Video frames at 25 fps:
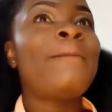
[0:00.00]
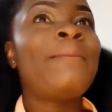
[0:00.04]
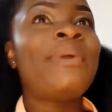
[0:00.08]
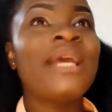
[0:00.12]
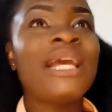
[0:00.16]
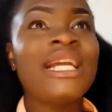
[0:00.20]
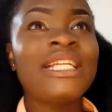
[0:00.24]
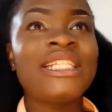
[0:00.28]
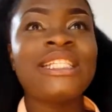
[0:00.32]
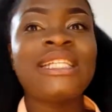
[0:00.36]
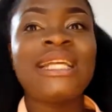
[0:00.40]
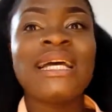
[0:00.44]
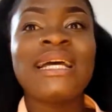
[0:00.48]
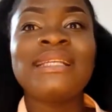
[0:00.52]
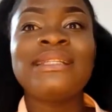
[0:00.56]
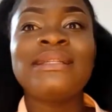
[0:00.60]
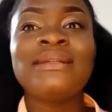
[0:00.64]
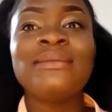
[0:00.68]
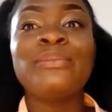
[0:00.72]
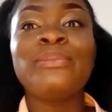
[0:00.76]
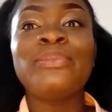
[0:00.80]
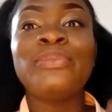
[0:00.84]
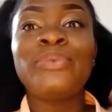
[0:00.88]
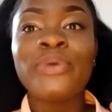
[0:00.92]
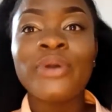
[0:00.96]
Pidgin as
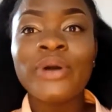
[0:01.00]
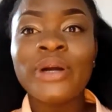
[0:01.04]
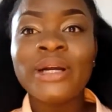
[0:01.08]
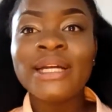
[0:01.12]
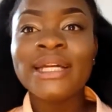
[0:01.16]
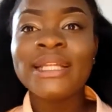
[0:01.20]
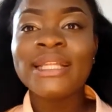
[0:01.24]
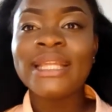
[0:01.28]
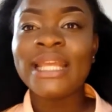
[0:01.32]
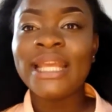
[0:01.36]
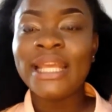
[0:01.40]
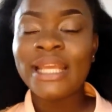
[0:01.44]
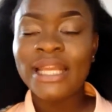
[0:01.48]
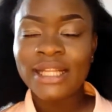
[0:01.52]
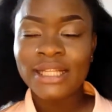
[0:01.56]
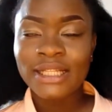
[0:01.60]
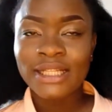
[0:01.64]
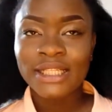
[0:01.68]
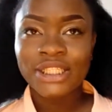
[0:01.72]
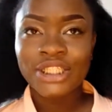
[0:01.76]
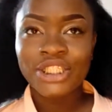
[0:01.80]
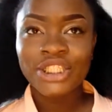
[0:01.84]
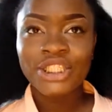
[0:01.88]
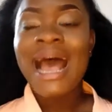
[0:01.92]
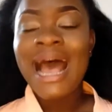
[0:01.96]
in broken
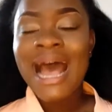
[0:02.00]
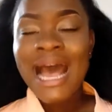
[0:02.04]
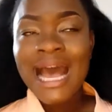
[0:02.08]
English.